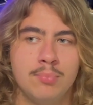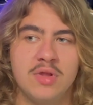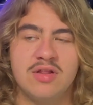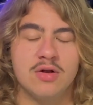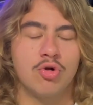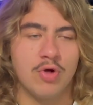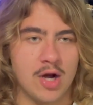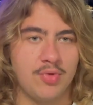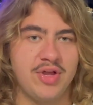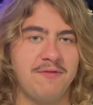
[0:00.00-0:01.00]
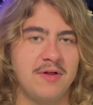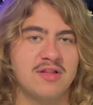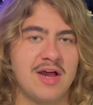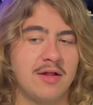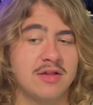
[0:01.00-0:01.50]
This is an incredible
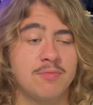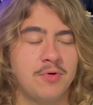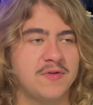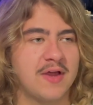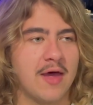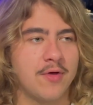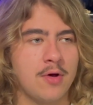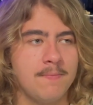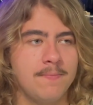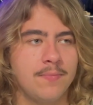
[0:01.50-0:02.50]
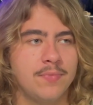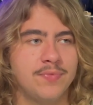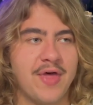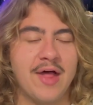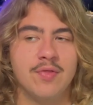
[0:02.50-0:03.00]
defense Dallas has put together.
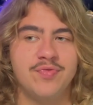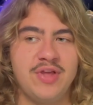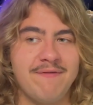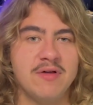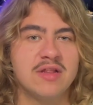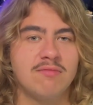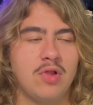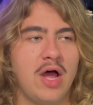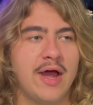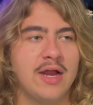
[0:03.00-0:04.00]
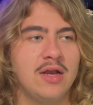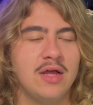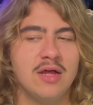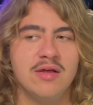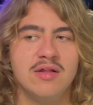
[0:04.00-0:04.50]
That defensive
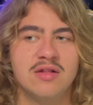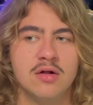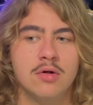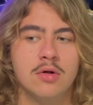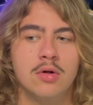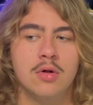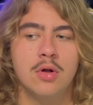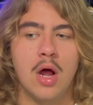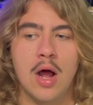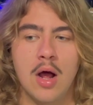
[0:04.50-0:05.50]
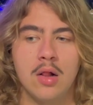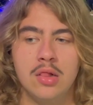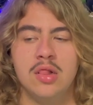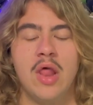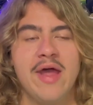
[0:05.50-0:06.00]
line is
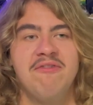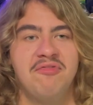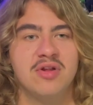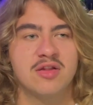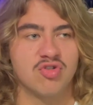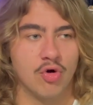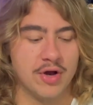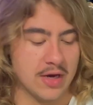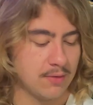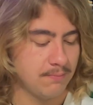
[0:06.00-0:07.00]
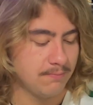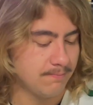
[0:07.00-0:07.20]
life-destroying.